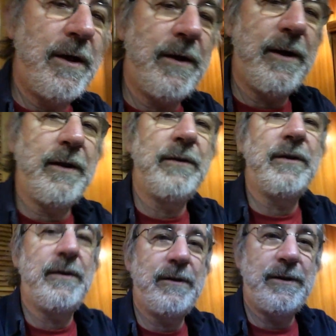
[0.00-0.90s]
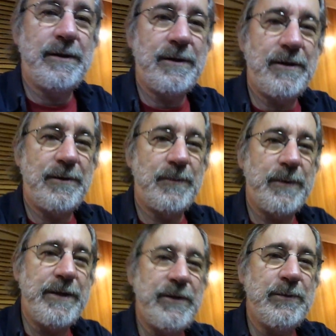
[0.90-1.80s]
and I'll
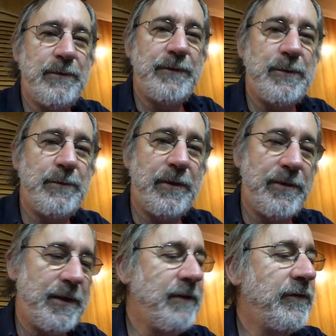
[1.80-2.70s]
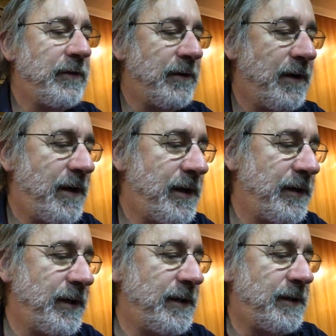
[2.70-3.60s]
read you a few of the things that are on
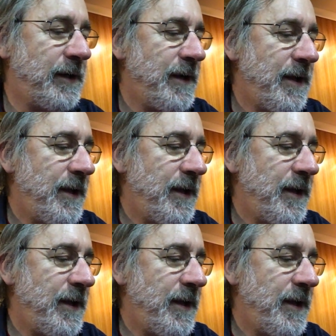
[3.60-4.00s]
it here.